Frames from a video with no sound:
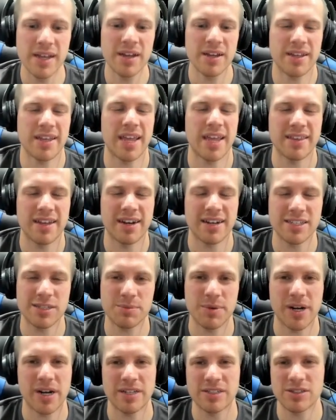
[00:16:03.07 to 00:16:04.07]
gain that
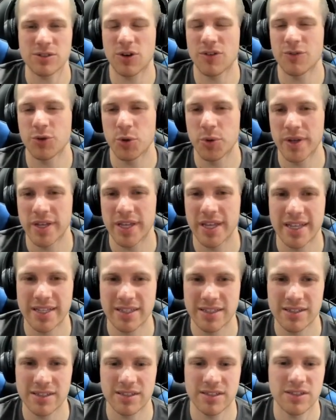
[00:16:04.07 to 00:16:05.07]
experience, so hopefully we can
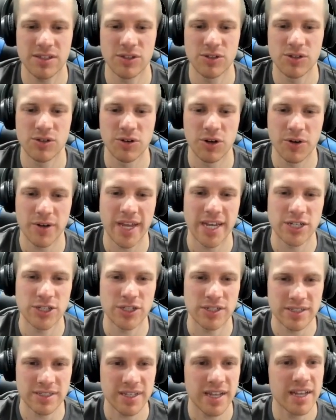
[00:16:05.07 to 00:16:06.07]
get to new
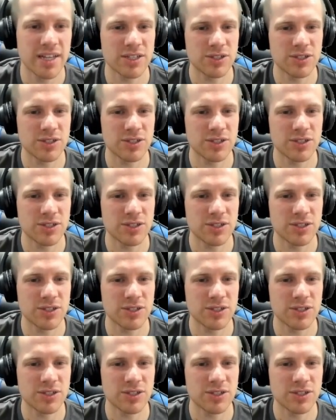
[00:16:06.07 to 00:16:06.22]
locations.